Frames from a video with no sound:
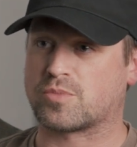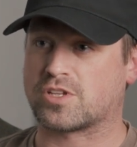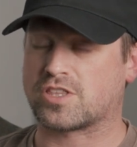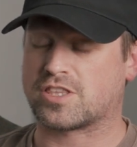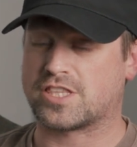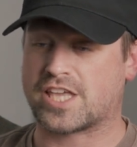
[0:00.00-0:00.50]

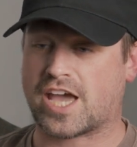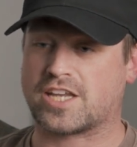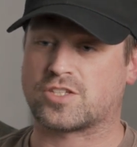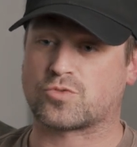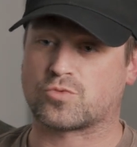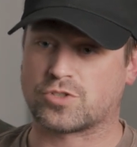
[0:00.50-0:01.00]
But that
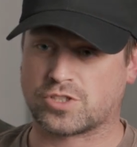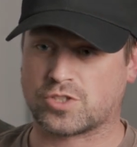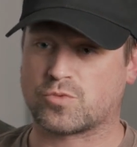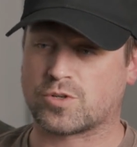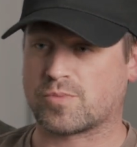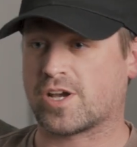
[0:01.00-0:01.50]
is really
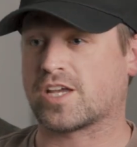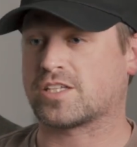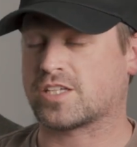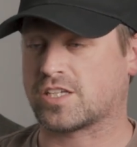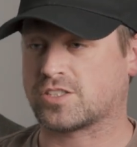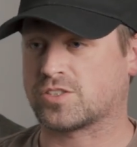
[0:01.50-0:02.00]
where my
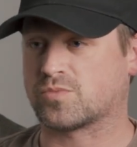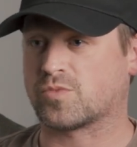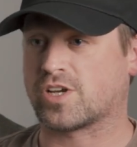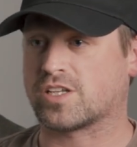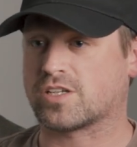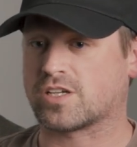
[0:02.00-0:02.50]
attention
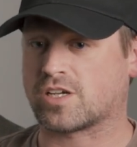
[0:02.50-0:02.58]
went,